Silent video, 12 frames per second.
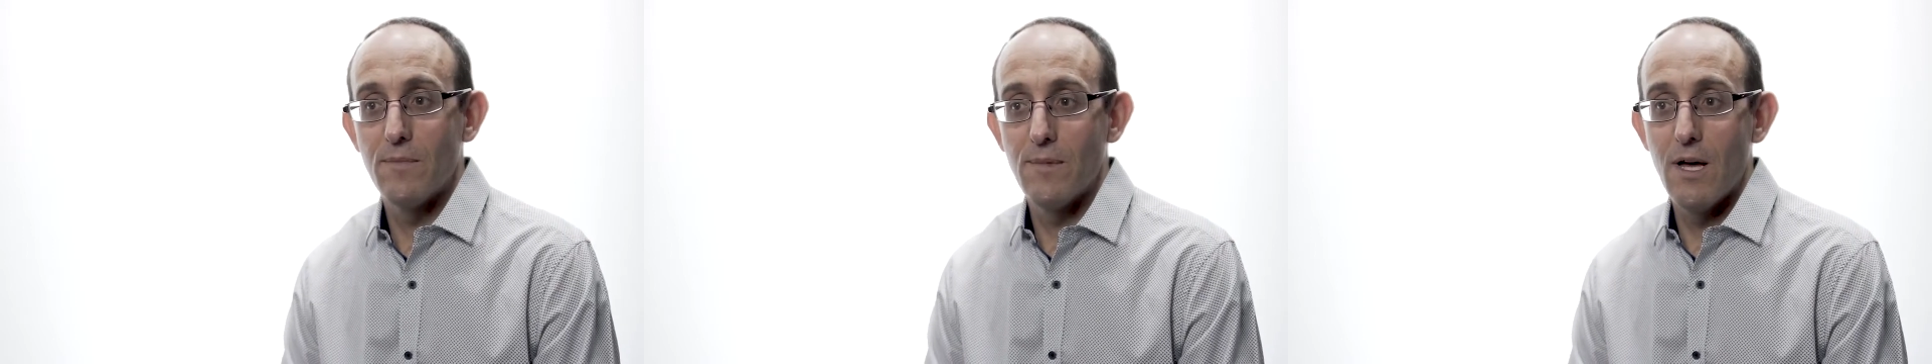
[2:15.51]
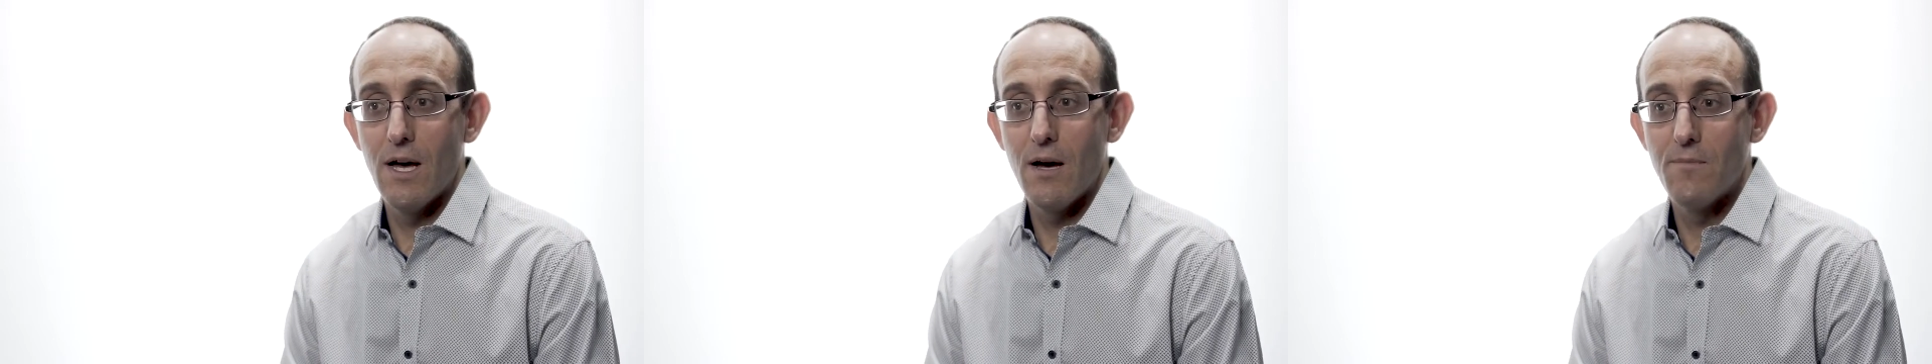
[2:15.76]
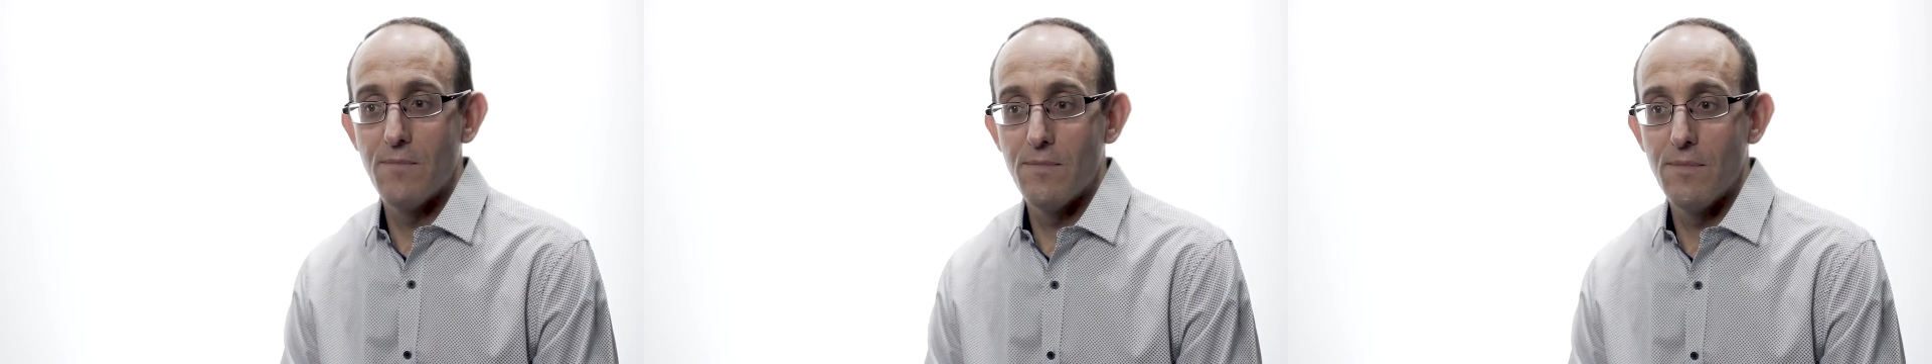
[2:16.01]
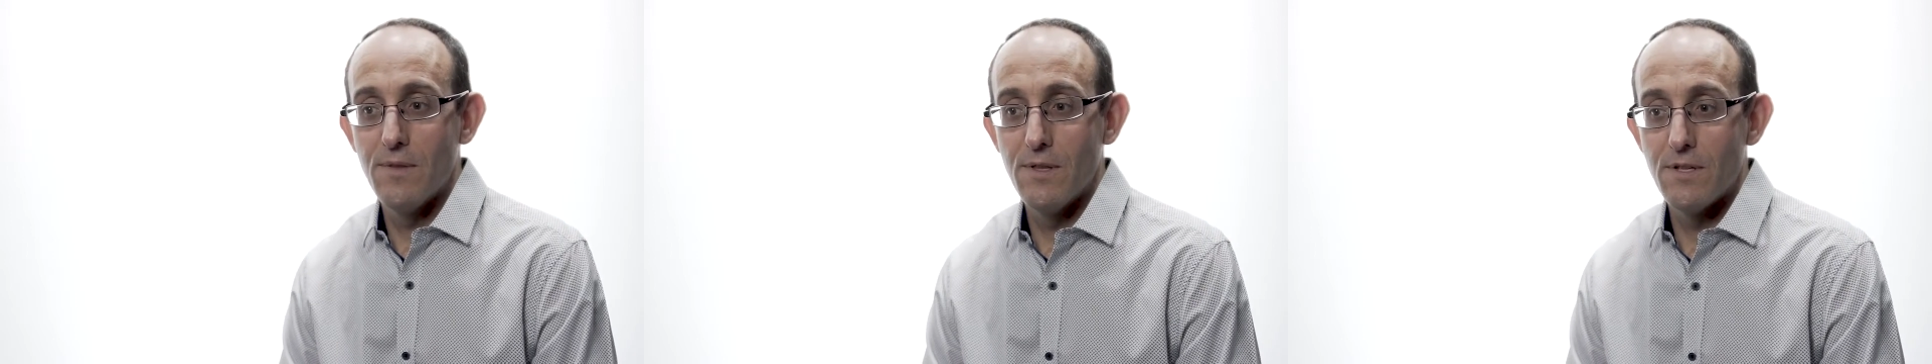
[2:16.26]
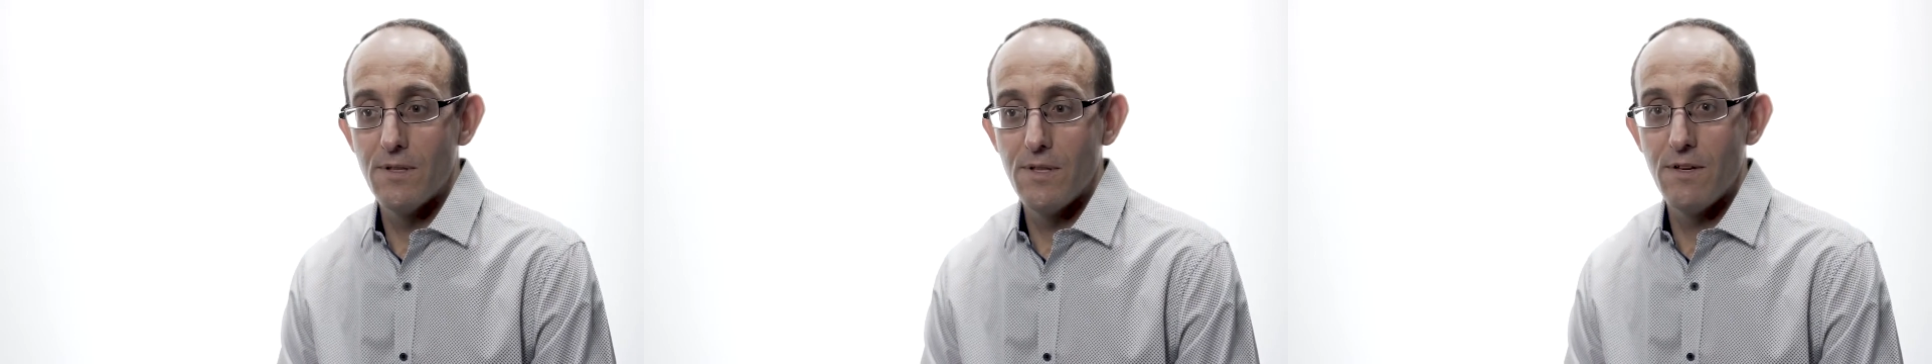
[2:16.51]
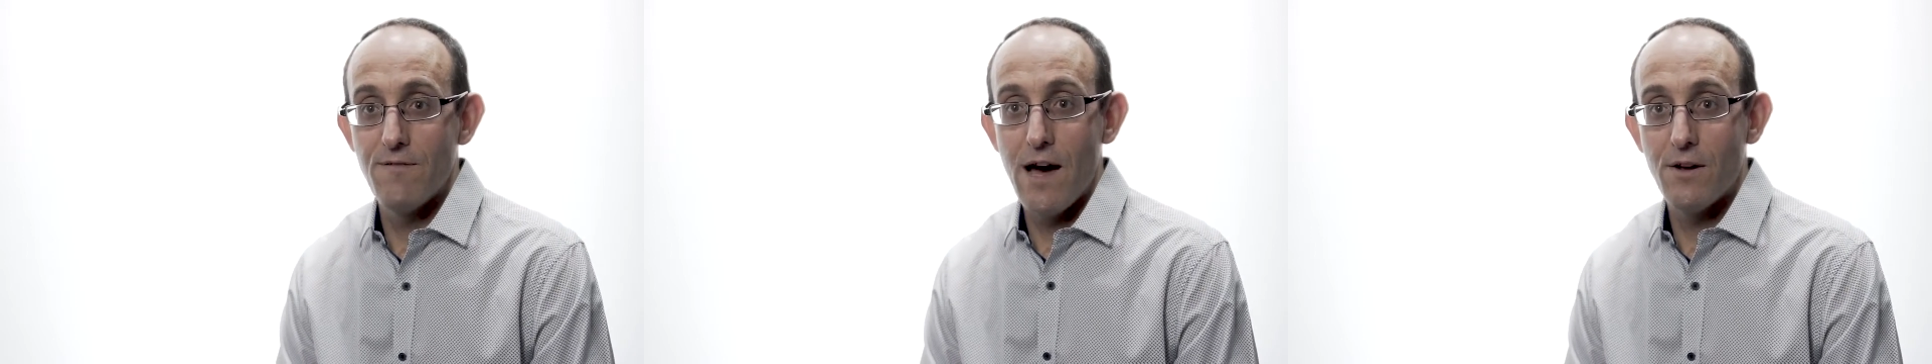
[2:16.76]

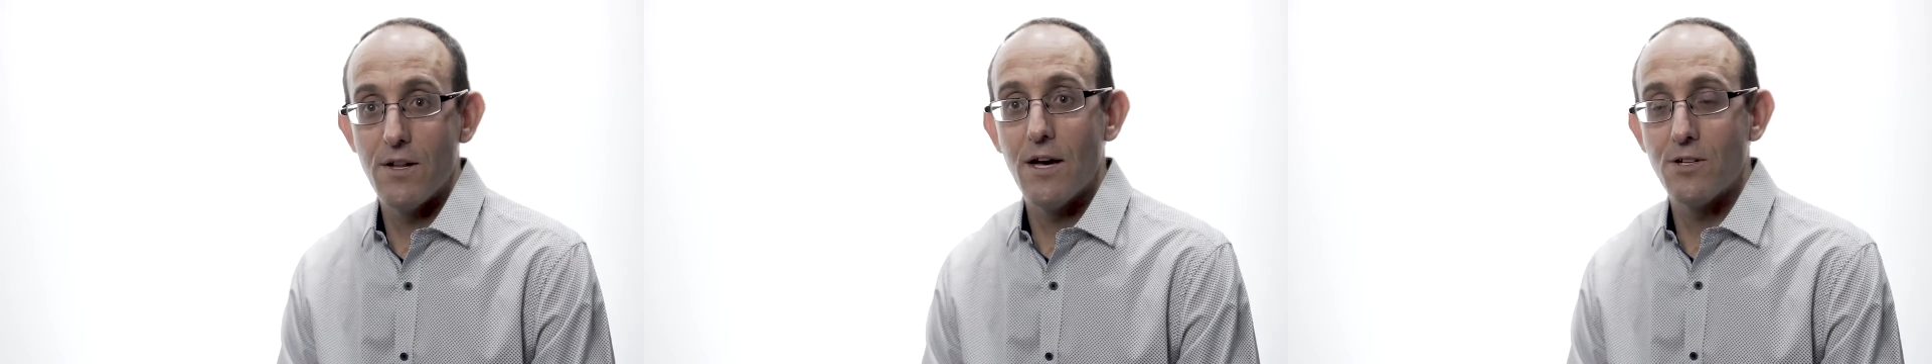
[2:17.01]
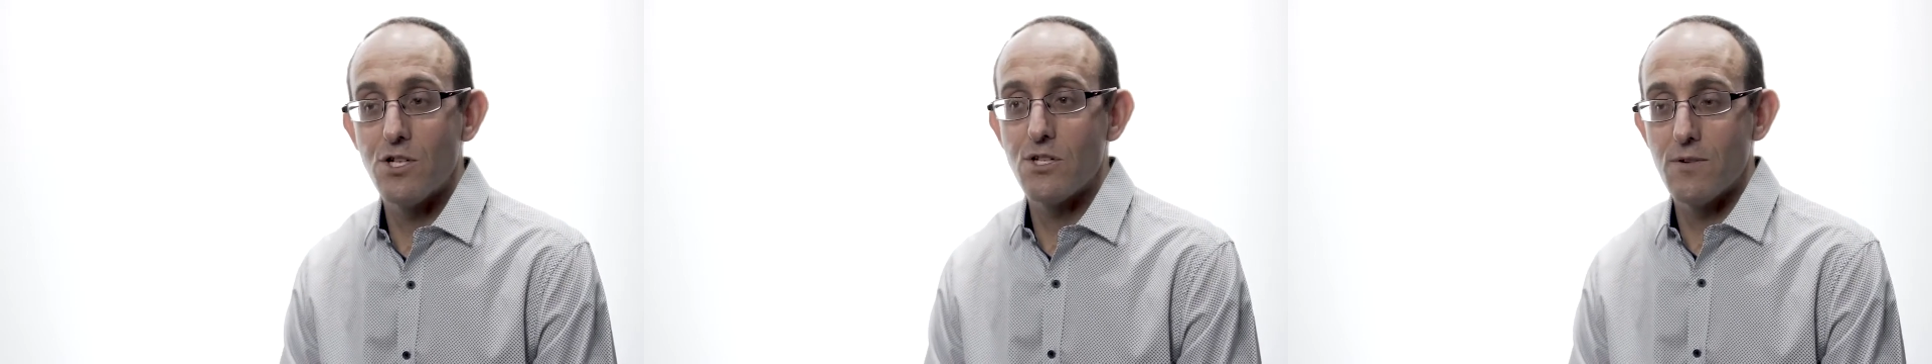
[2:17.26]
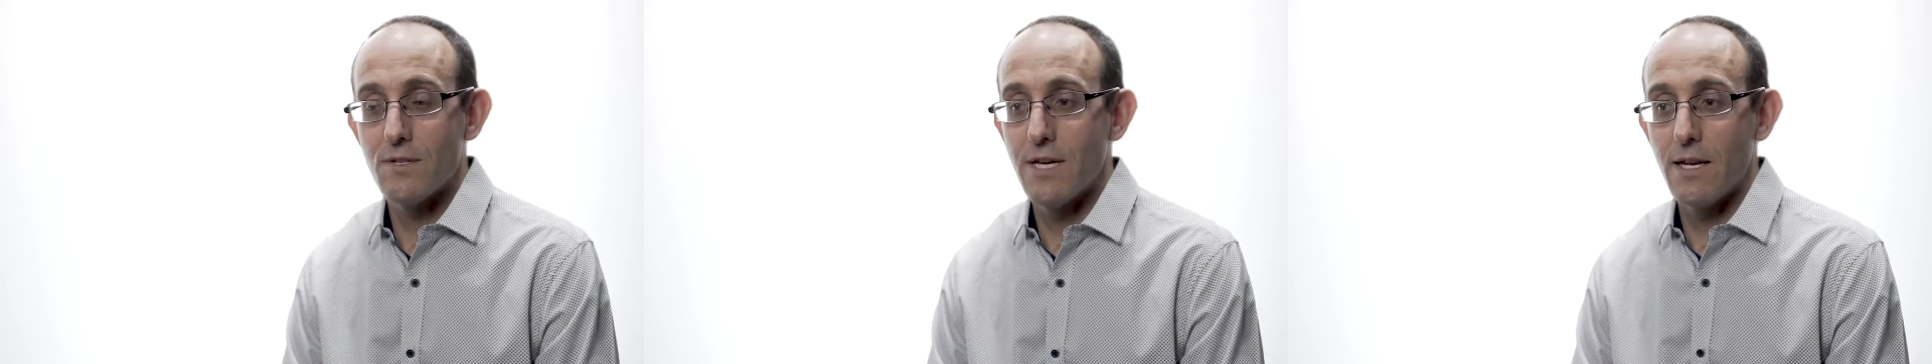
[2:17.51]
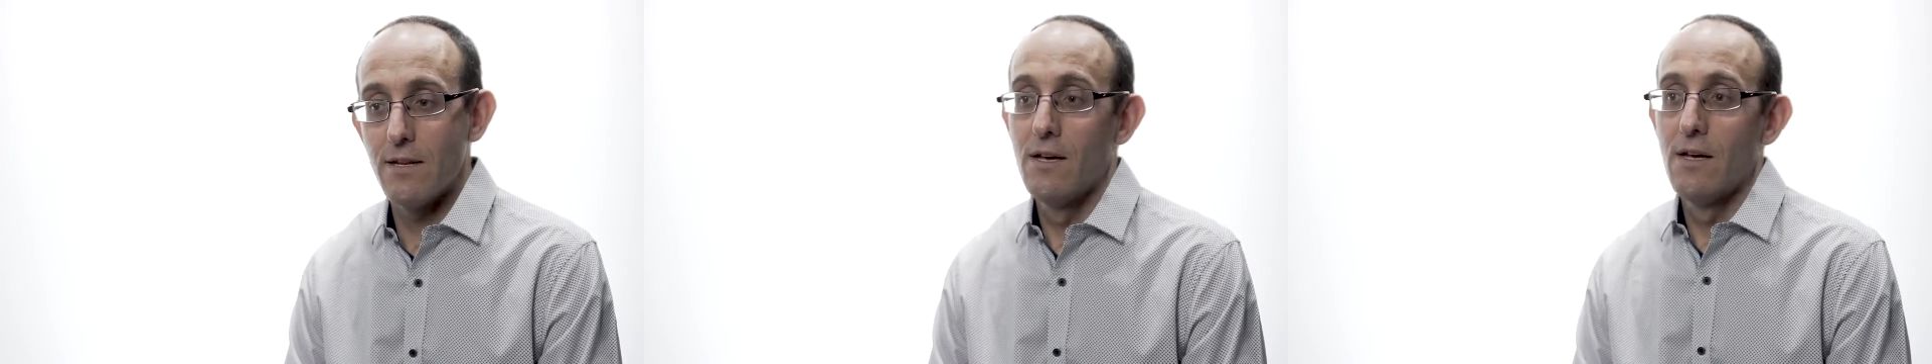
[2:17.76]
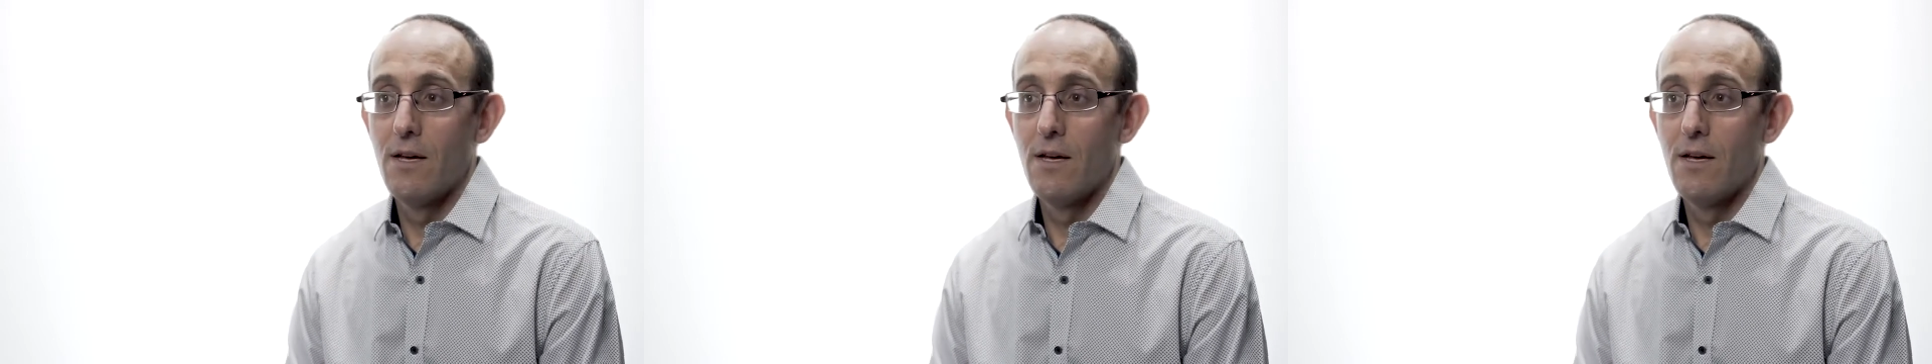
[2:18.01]
the founder, and she sort of said,